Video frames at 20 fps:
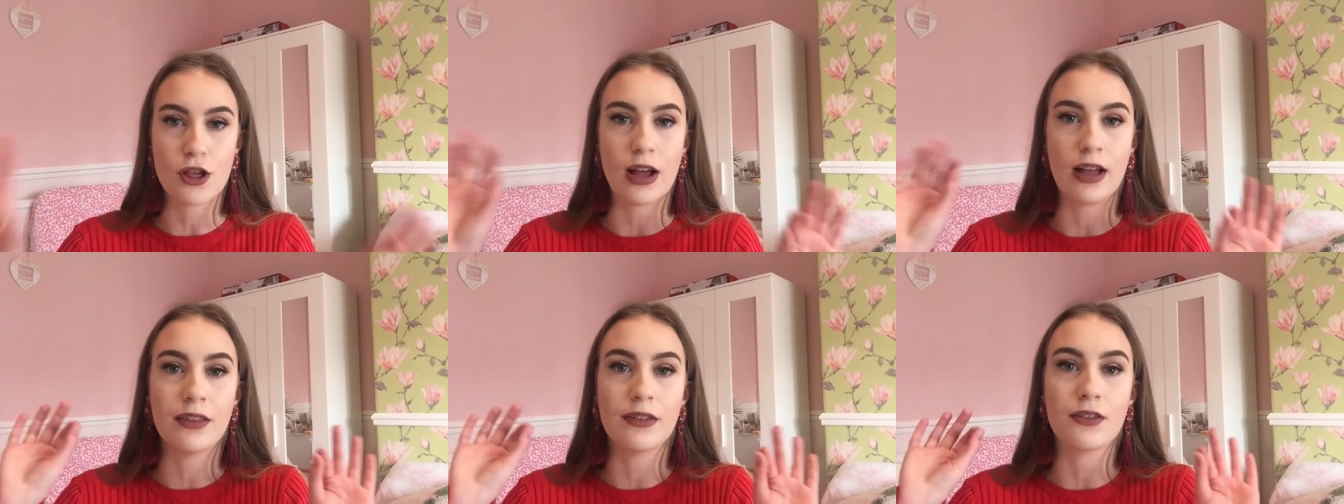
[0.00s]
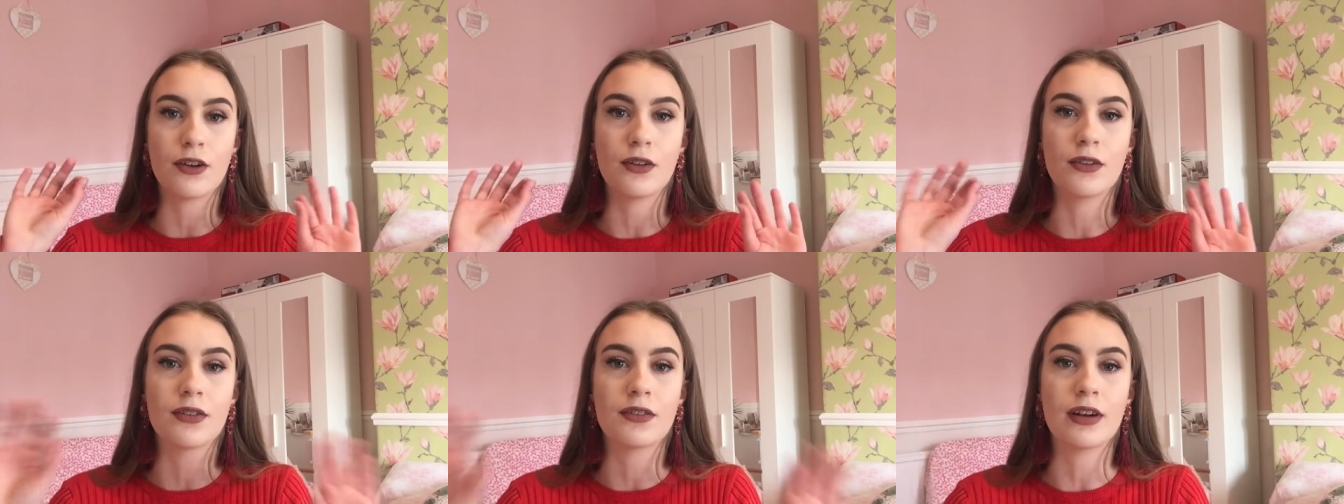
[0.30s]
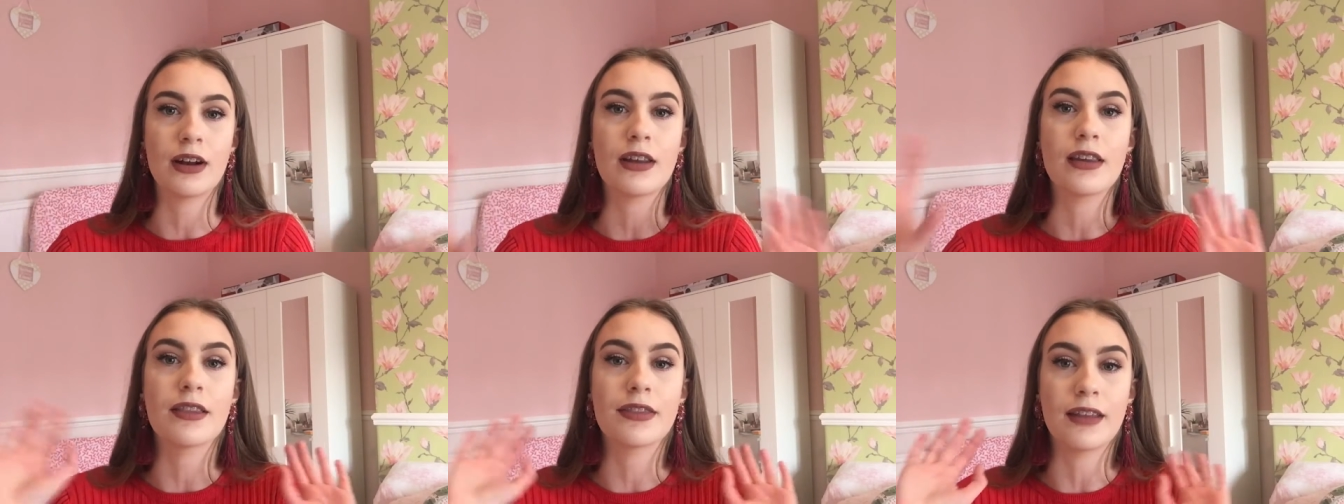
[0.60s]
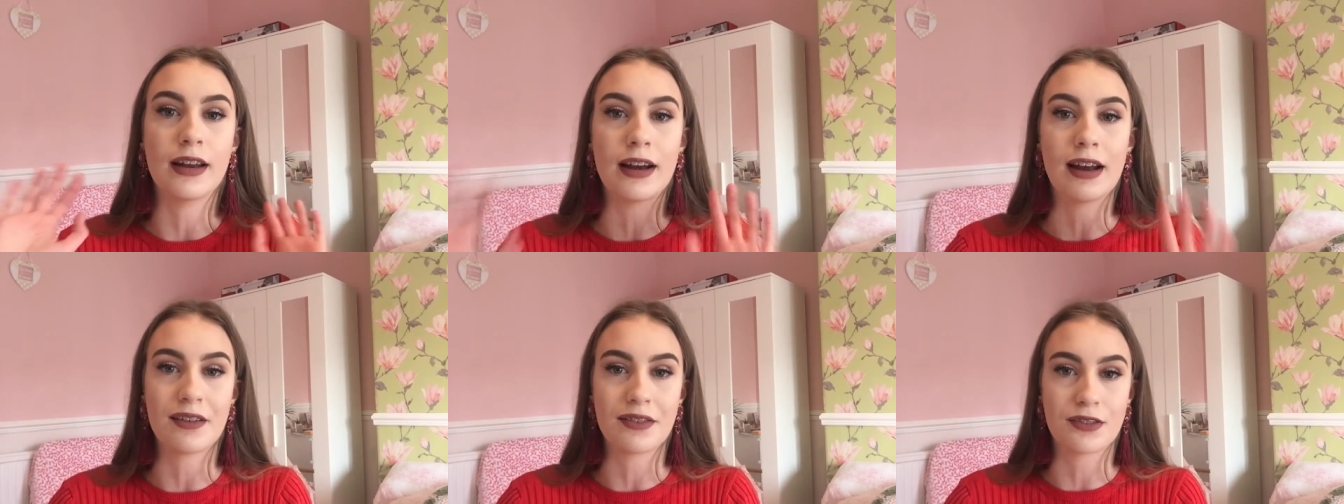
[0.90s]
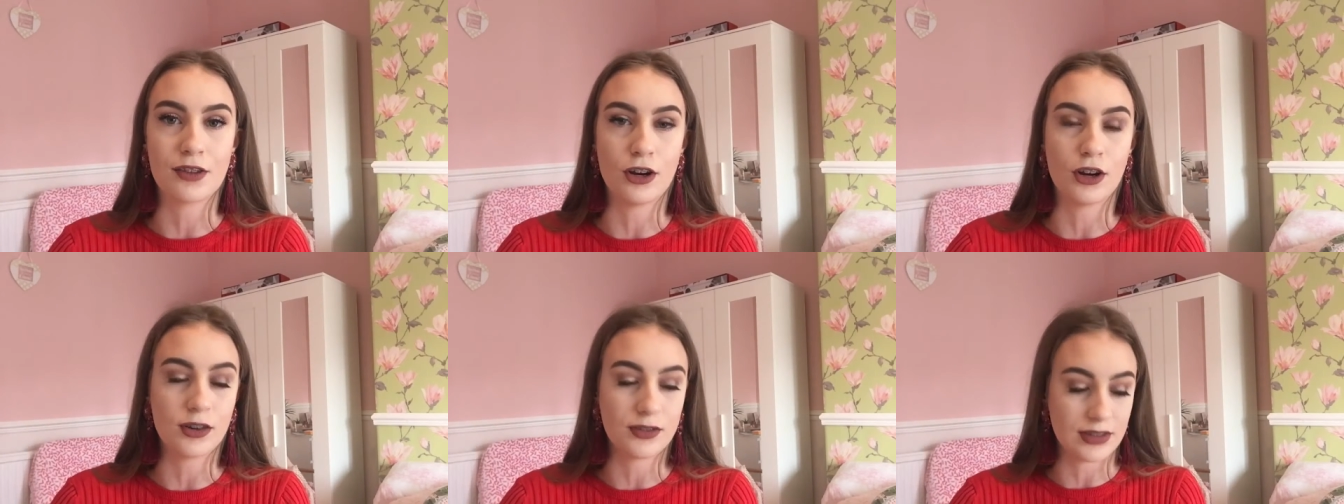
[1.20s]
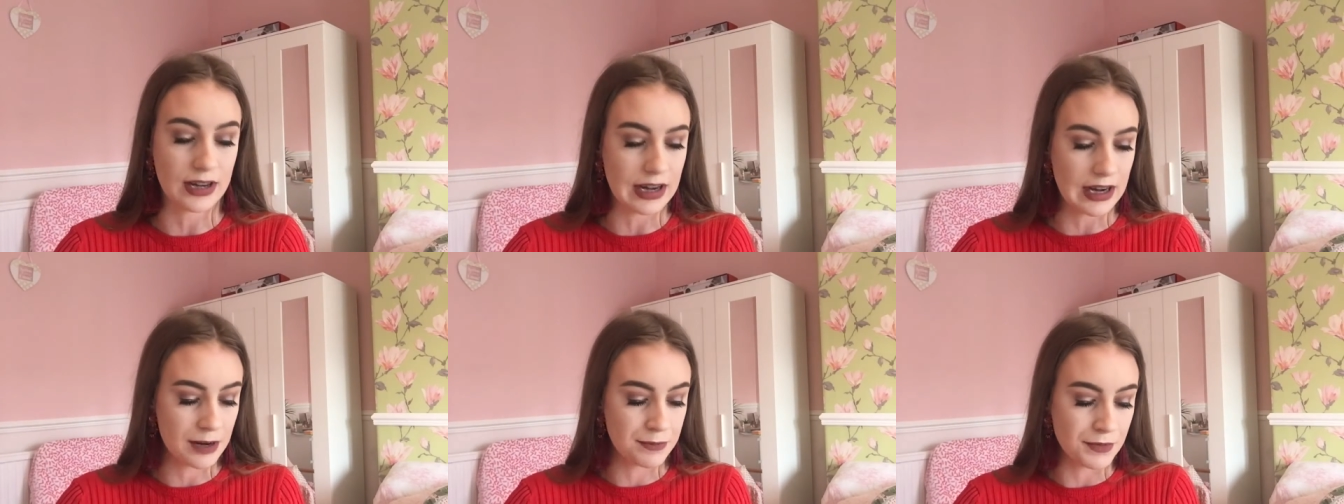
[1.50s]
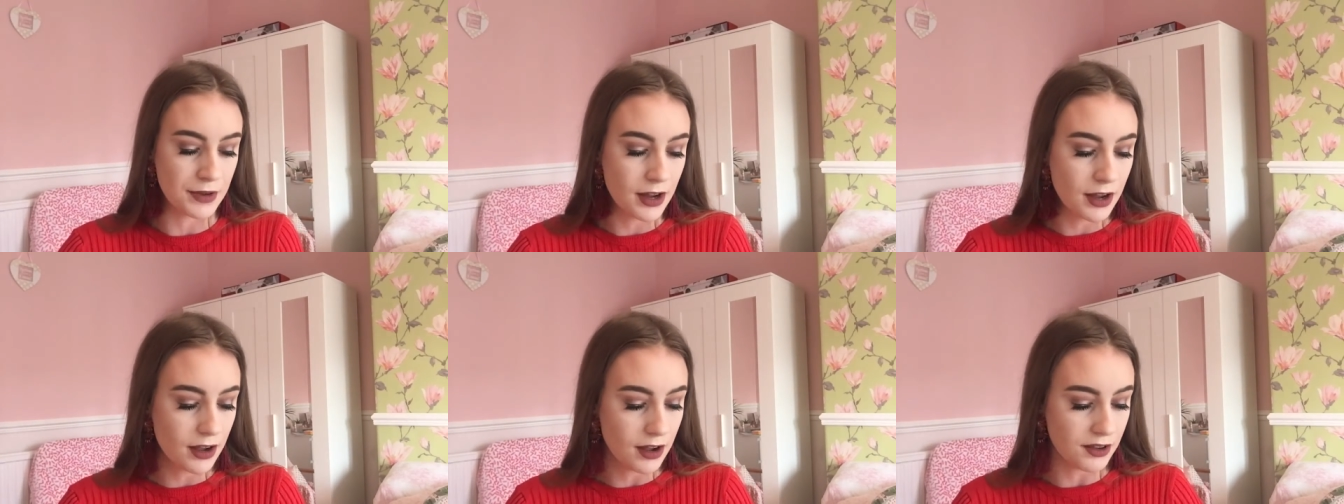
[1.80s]
And honestly, they last a long time
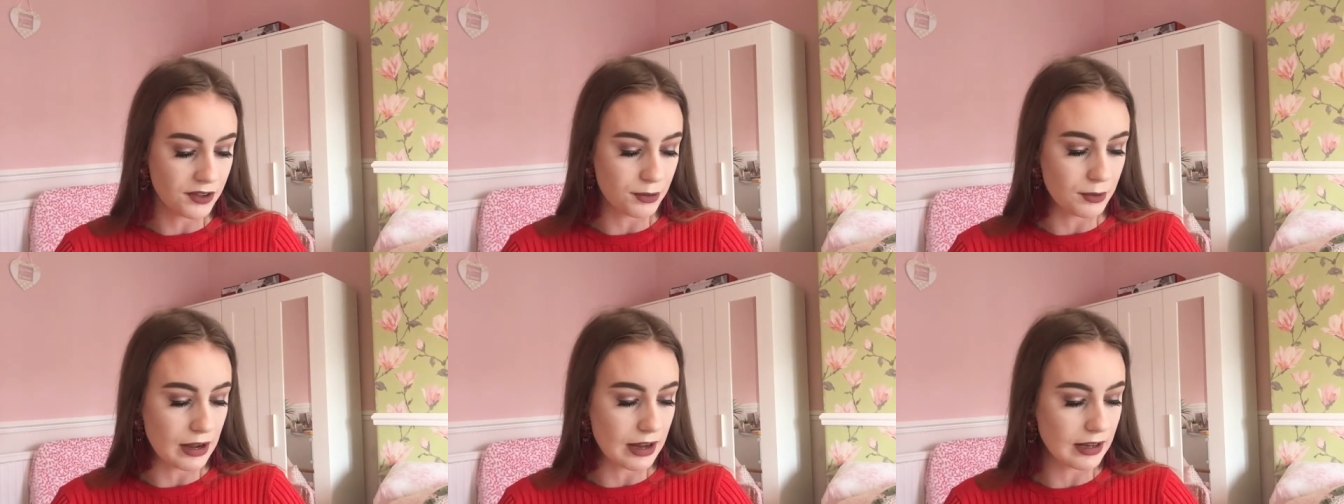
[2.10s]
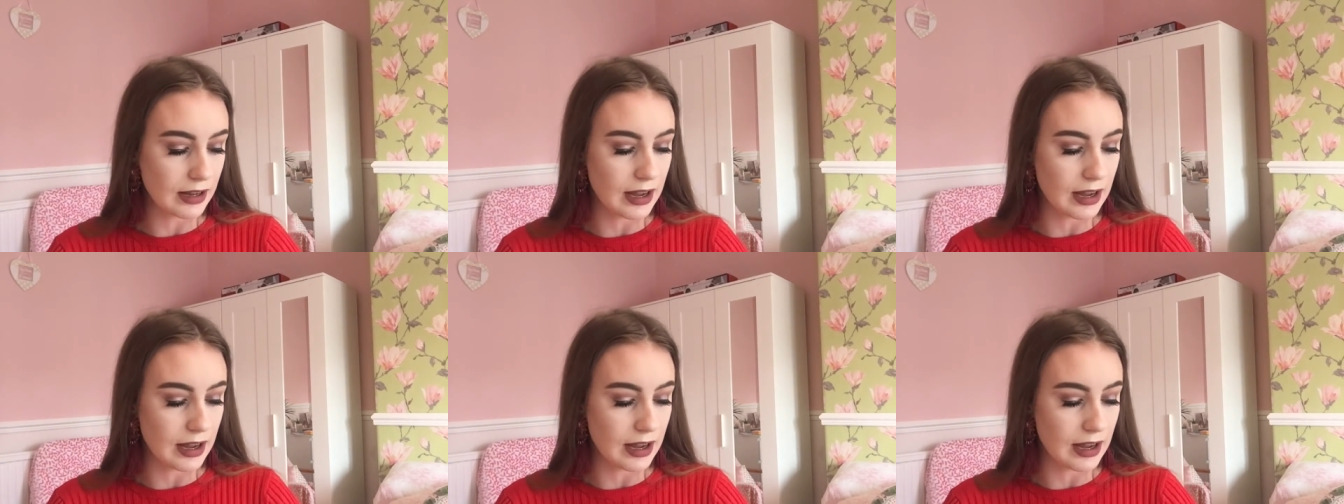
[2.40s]
as well.